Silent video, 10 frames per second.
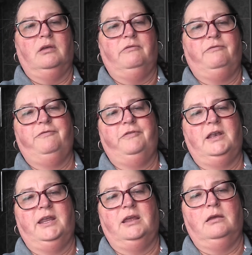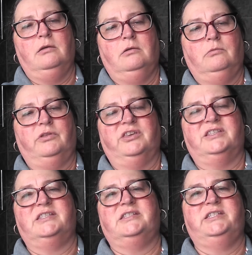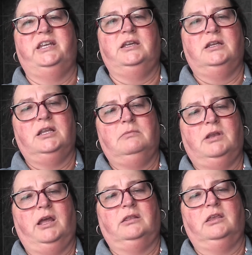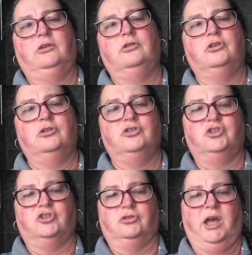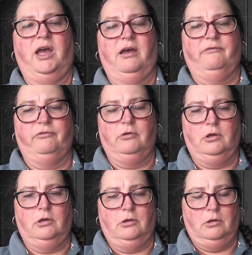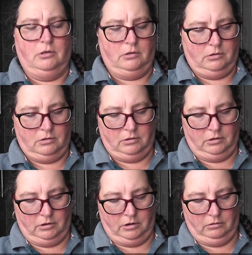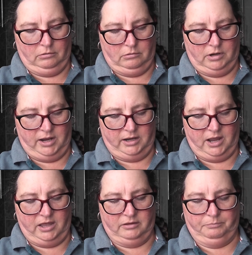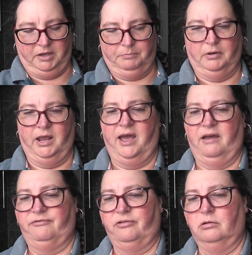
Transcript: filling with a stick in them like that you used to have, you know, or like other people have.